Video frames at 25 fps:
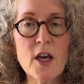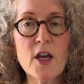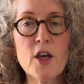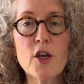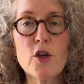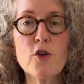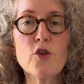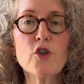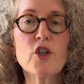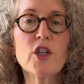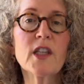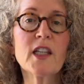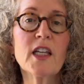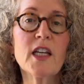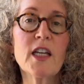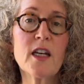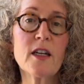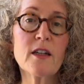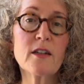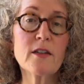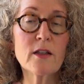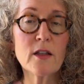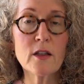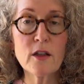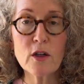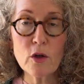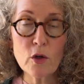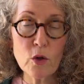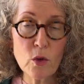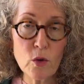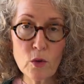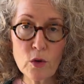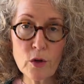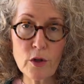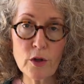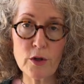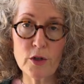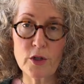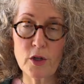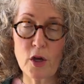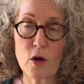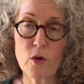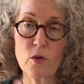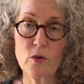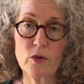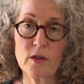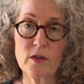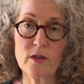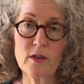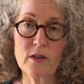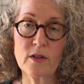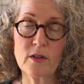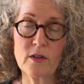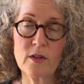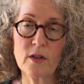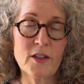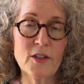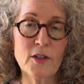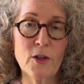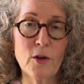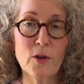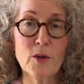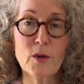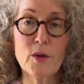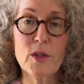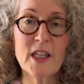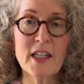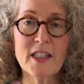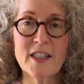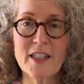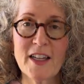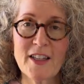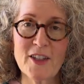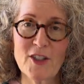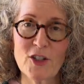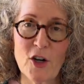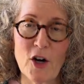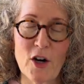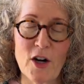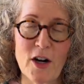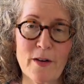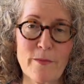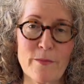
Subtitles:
you should lean into the cooler tones. So let's get started.